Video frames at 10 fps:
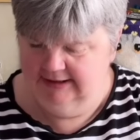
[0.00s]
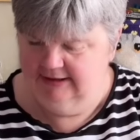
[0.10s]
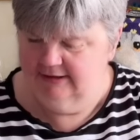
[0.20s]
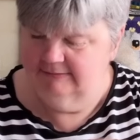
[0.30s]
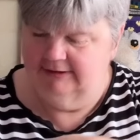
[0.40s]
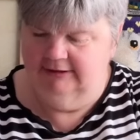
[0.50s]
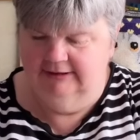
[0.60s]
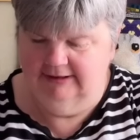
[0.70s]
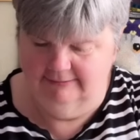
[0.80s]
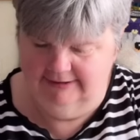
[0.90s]
Come on,
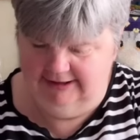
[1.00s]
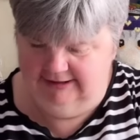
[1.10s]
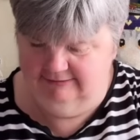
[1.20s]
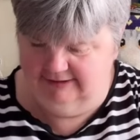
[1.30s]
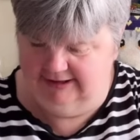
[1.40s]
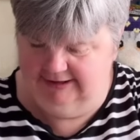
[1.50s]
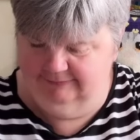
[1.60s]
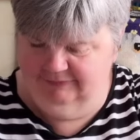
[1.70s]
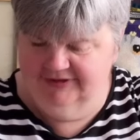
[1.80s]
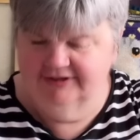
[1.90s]
that way, right.
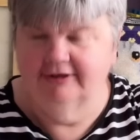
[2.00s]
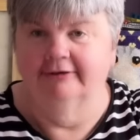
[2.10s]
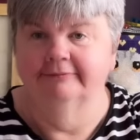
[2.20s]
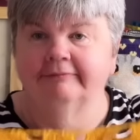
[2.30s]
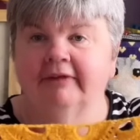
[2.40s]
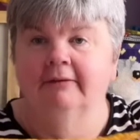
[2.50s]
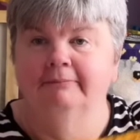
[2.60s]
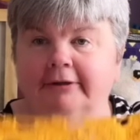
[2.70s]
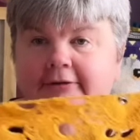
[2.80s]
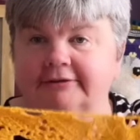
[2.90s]
So,
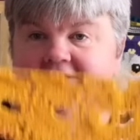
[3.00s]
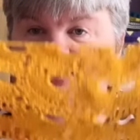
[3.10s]
but